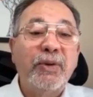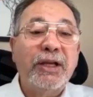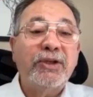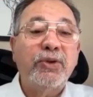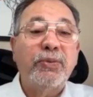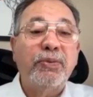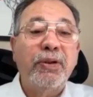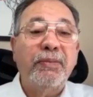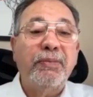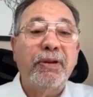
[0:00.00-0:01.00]

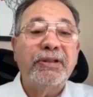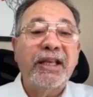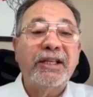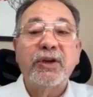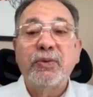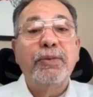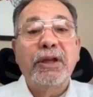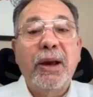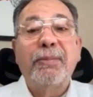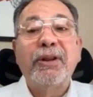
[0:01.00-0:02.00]
3x2 plus x3 would be a
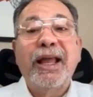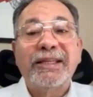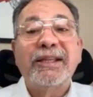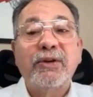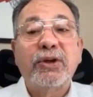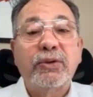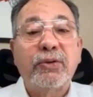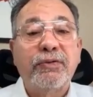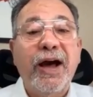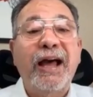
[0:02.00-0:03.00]
number less than or equal
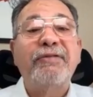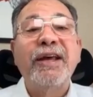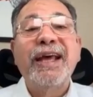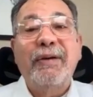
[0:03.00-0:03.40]
to 5.